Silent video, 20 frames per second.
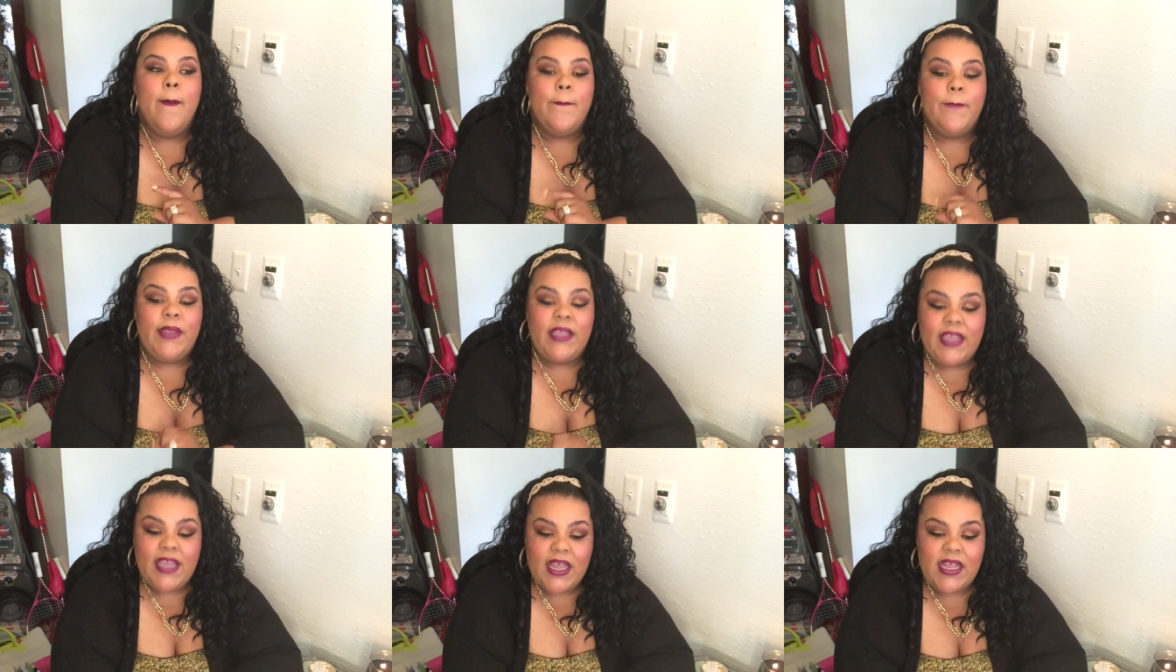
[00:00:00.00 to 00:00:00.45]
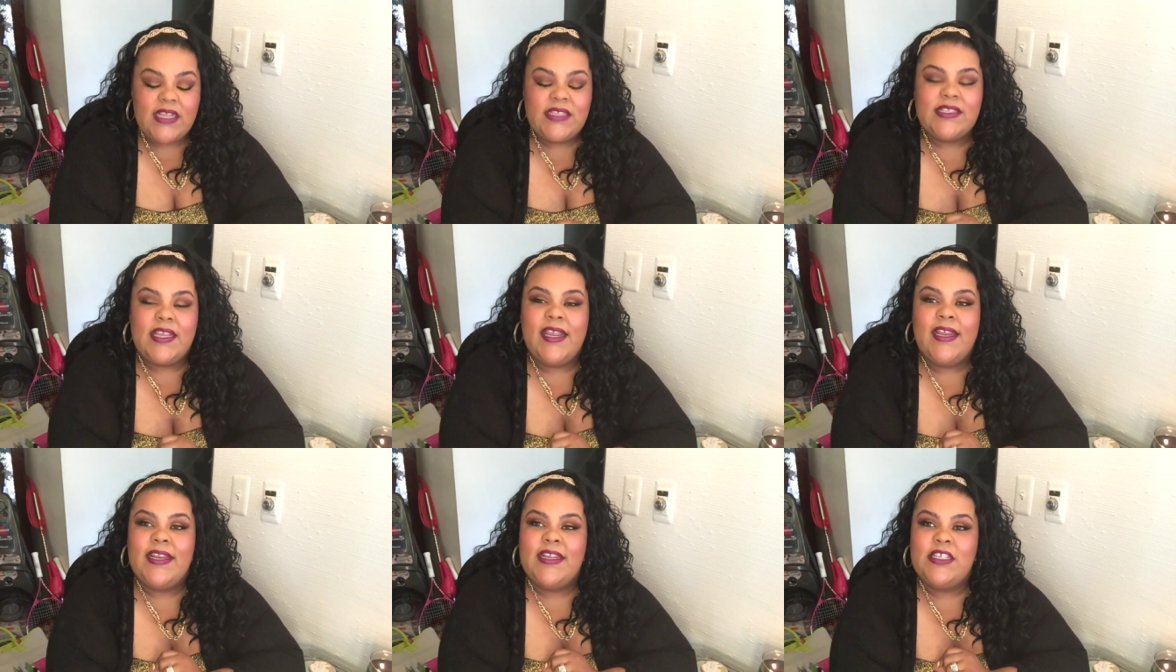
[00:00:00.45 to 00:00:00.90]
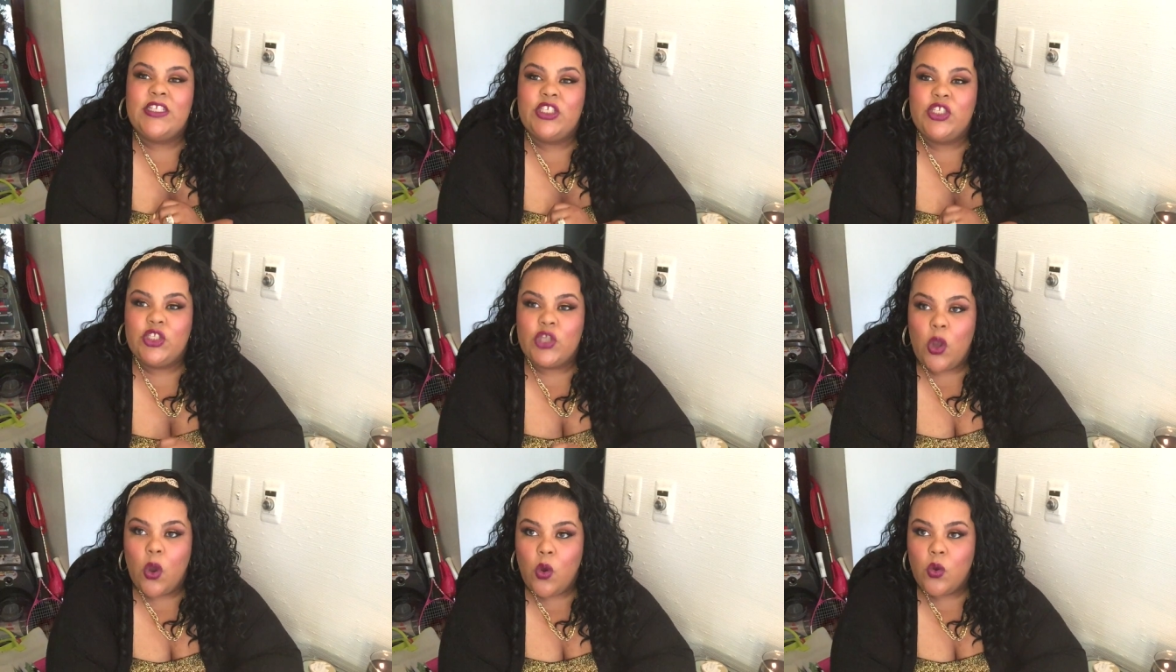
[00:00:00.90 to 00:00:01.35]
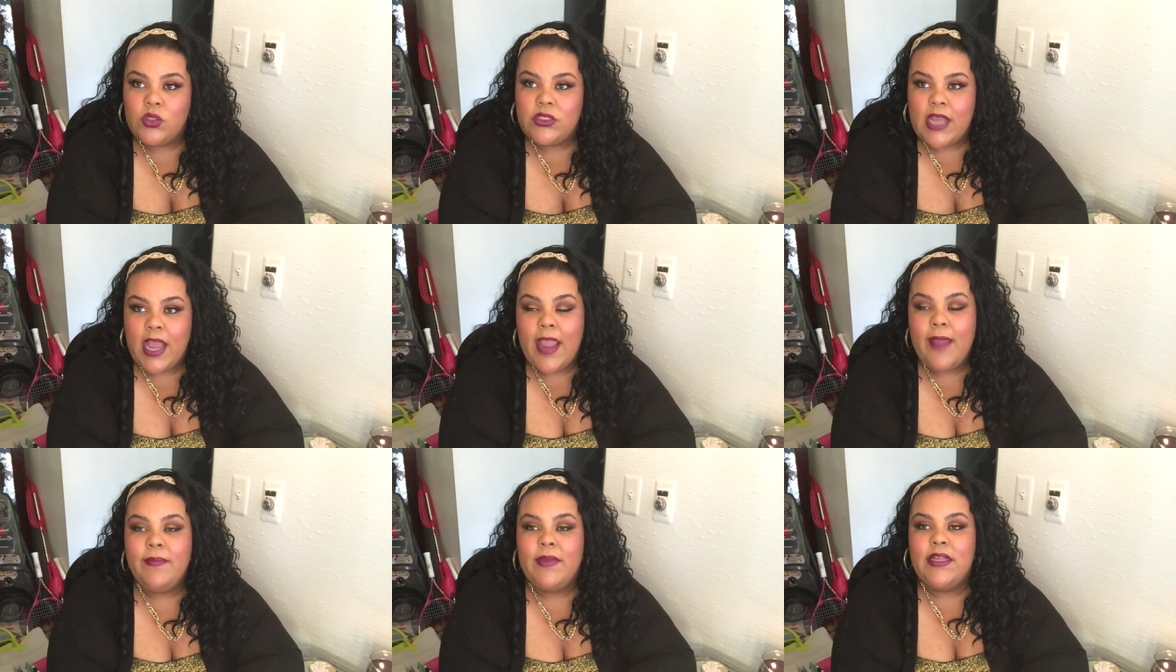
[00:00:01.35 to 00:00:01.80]
because it is so
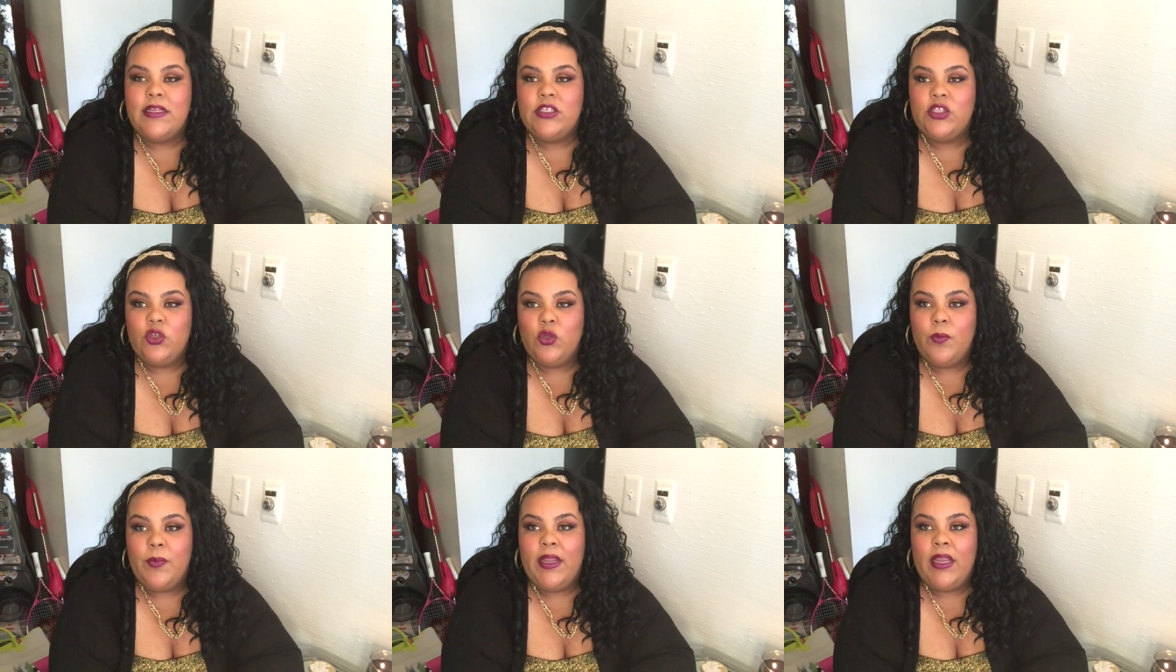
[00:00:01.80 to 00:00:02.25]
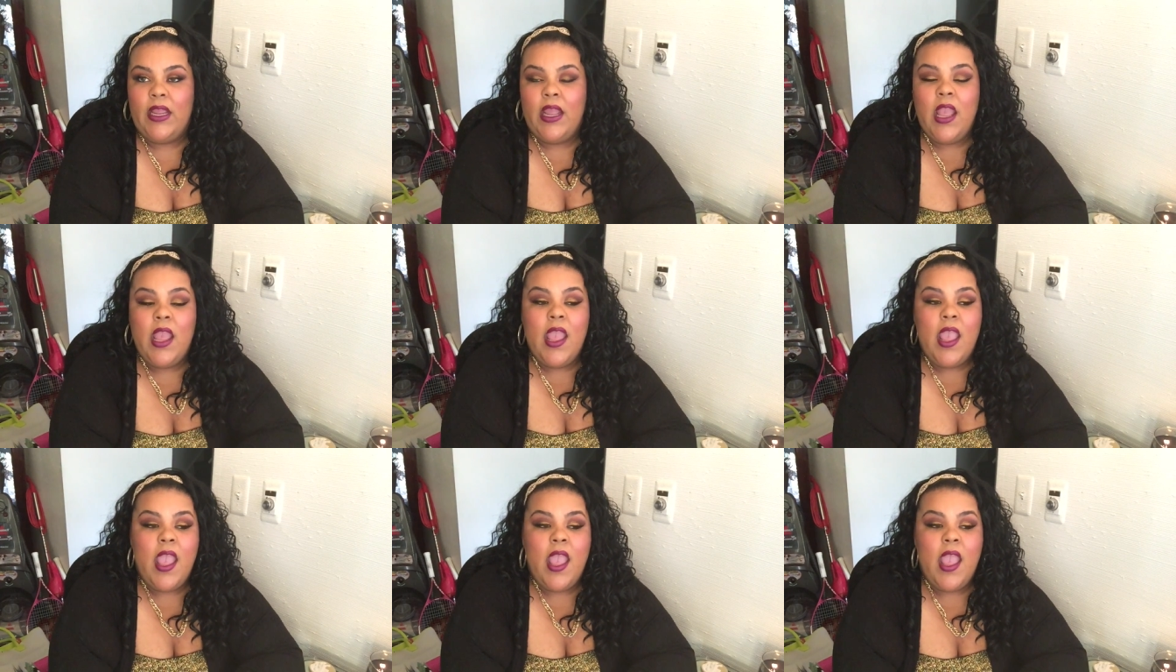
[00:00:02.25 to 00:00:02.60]
time consuming